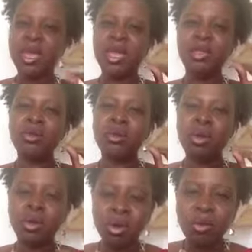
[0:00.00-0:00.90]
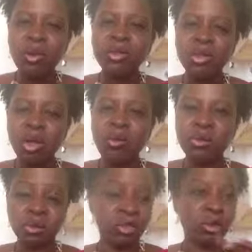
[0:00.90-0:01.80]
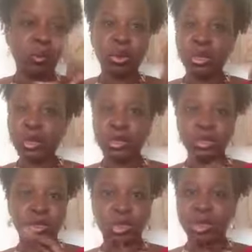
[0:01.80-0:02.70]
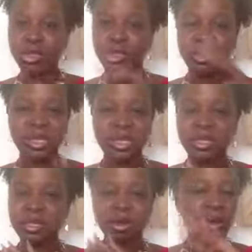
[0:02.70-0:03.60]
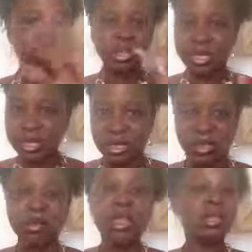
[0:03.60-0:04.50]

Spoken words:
And you always want your words, your thoughts, your deeds, all of that stuff.